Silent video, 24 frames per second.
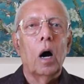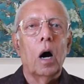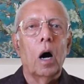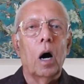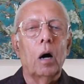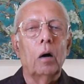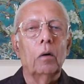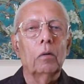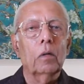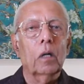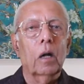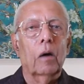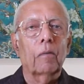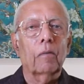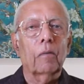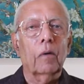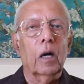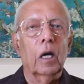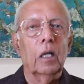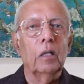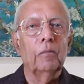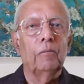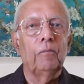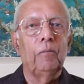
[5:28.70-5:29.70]
out of
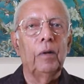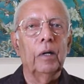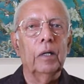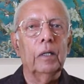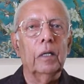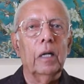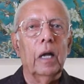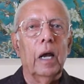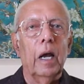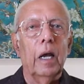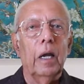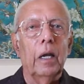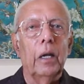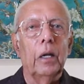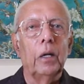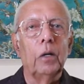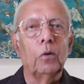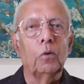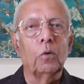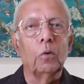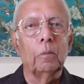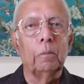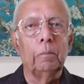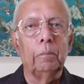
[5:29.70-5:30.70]
conflict
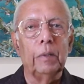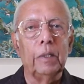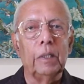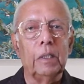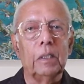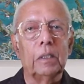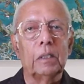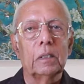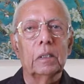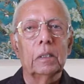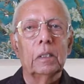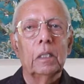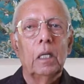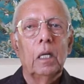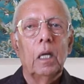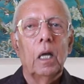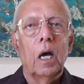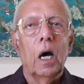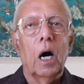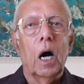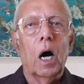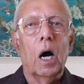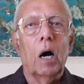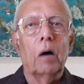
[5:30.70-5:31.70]
into peace,
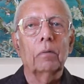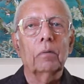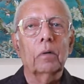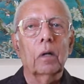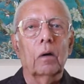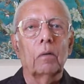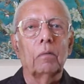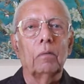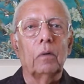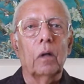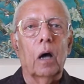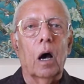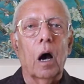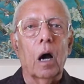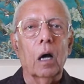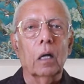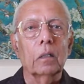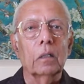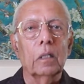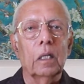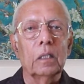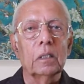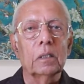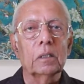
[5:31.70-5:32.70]
out of
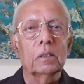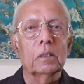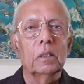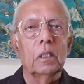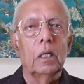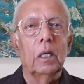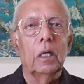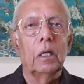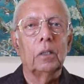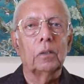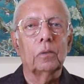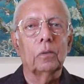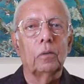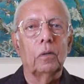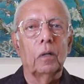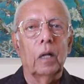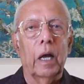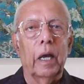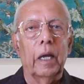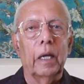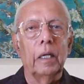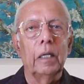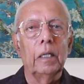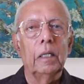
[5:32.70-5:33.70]
darkness into
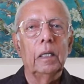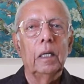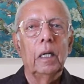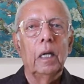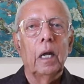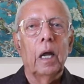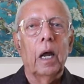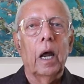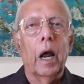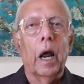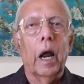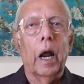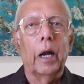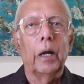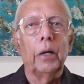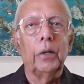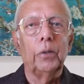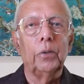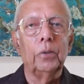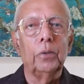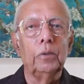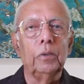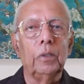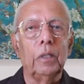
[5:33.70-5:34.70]
light
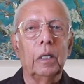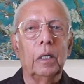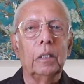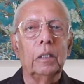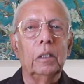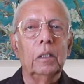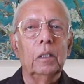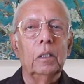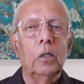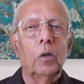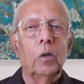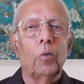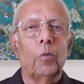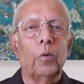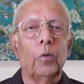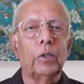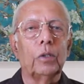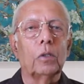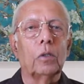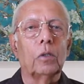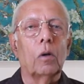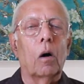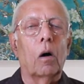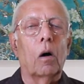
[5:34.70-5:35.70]
and union
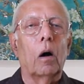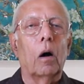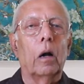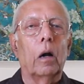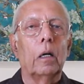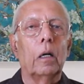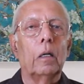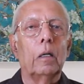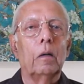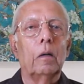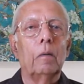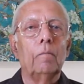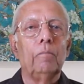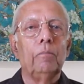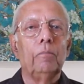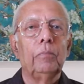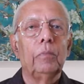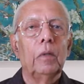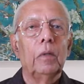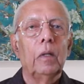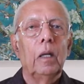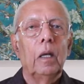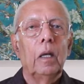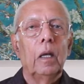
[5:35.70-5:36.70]
with God.
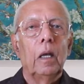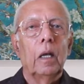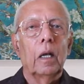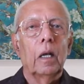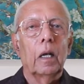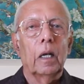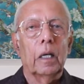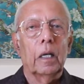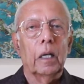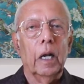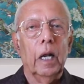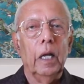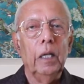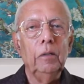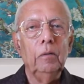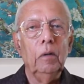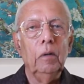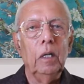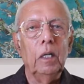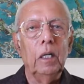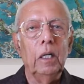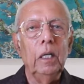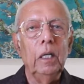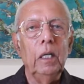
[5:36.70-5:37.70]

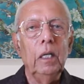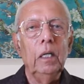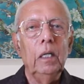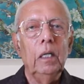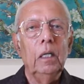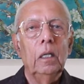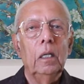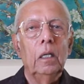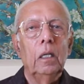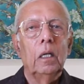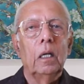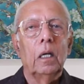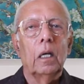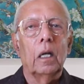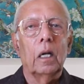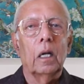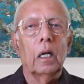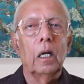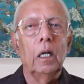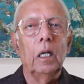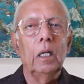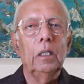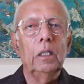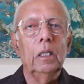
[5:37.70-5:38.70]
Gradually,
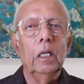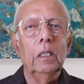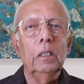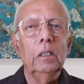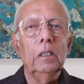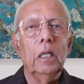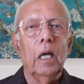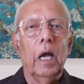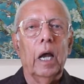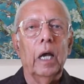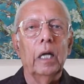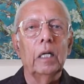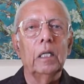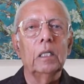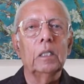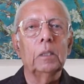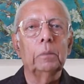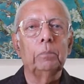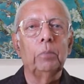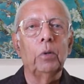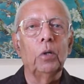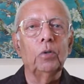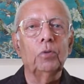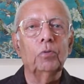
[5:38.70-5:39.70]
religion and
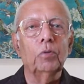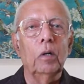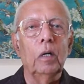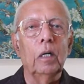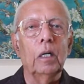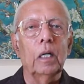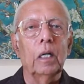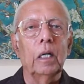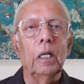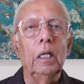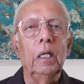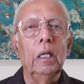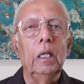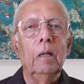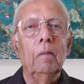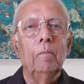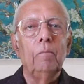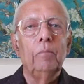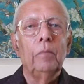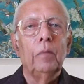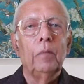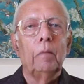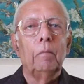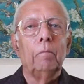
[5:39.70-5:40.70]
spirituality
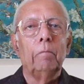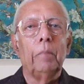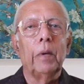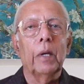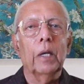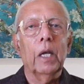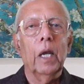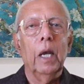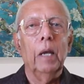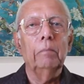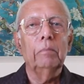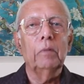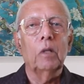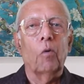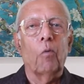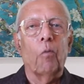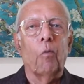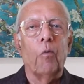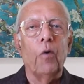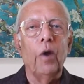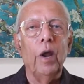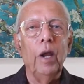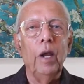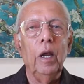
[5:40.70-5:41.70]
became the
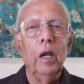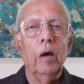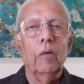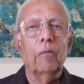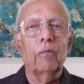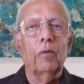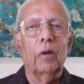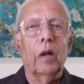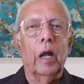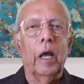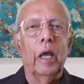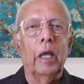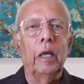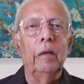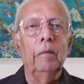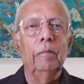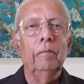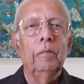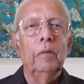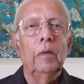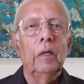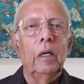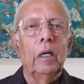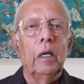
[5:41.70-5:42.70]
way of
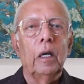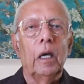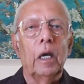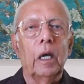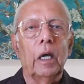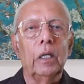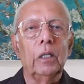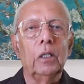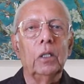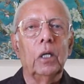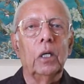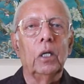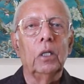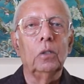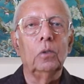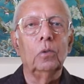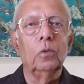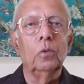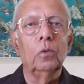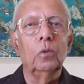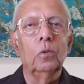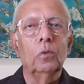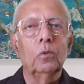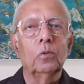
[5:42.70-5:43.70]
life in
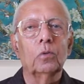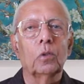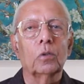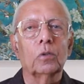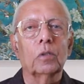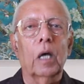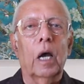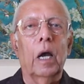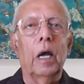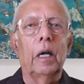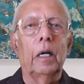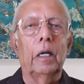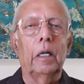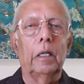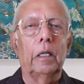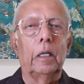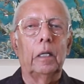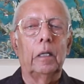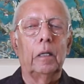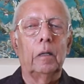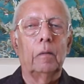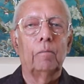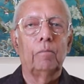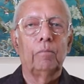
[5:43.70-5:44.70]
Hindu
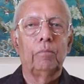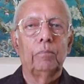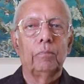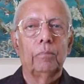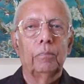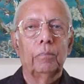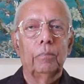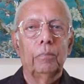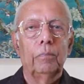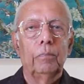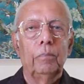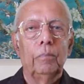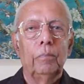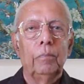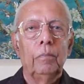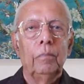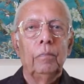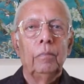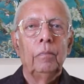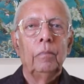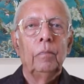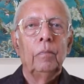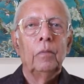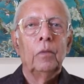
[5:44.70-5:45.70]
society.
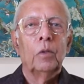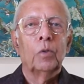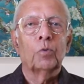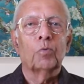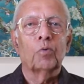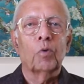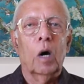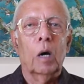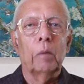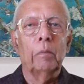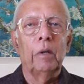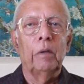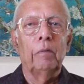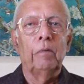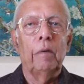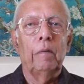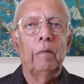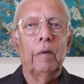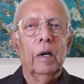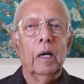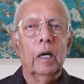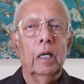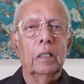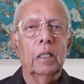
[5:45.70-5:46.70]
Swami
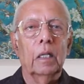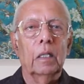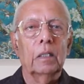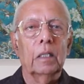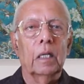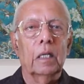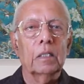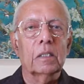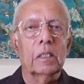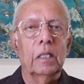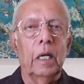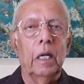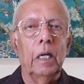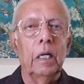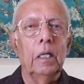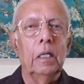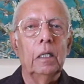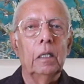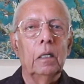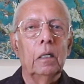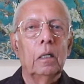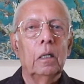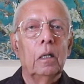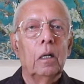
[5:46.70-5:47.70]
Vivekananda said,
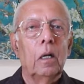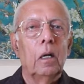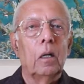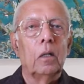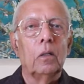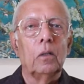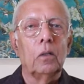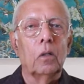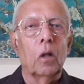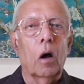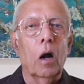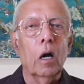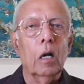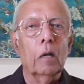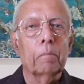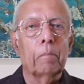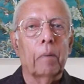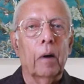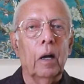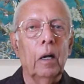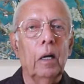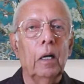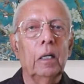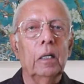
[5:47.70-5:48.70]
"Not
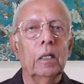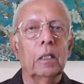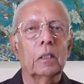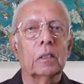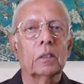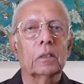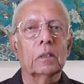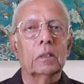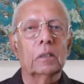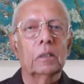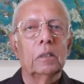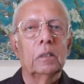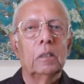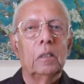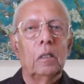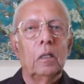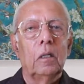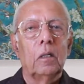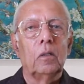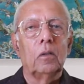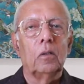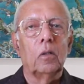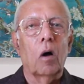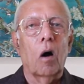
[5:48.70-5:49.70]
politics,
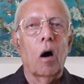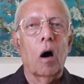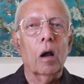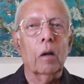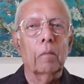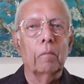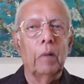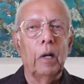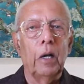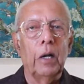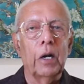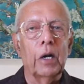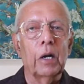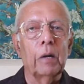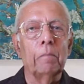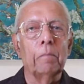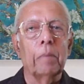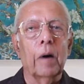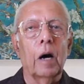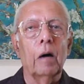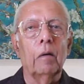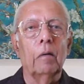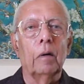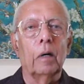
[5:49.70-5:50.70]
nor military
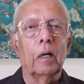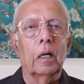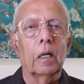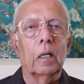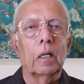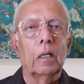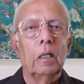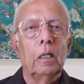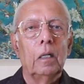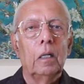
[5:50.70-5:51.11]
power,